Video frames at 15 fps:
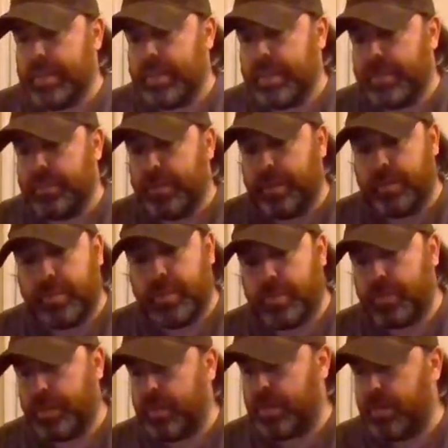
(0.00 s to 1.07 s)
And
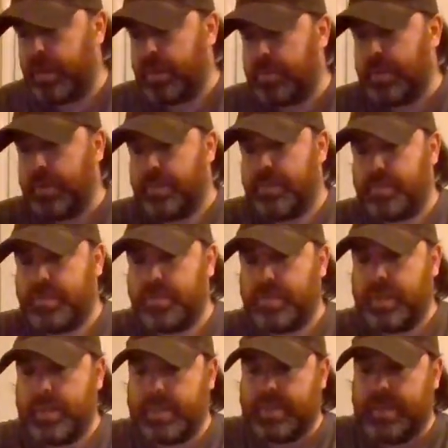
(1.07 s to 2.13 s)
feel free to correct me if
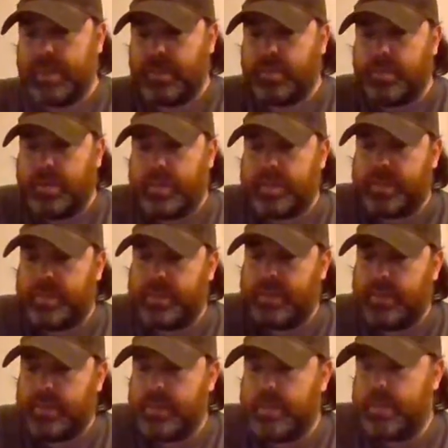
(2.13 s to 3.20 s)
that is not correct.
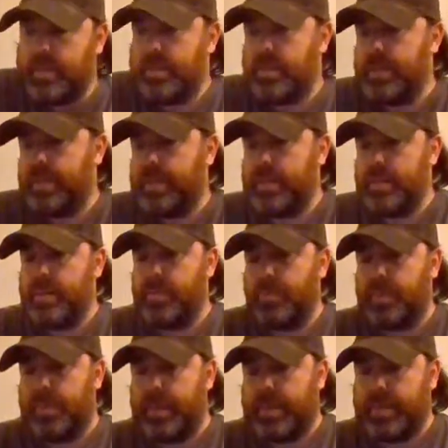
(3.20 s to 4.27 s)

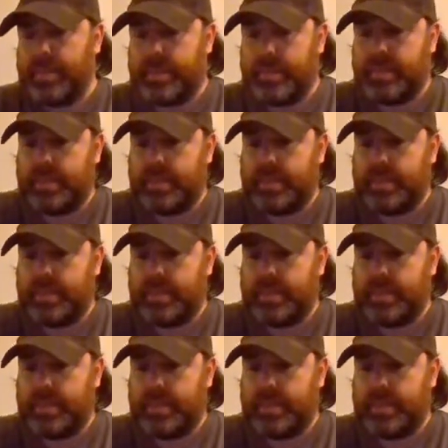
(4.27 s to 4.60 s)
But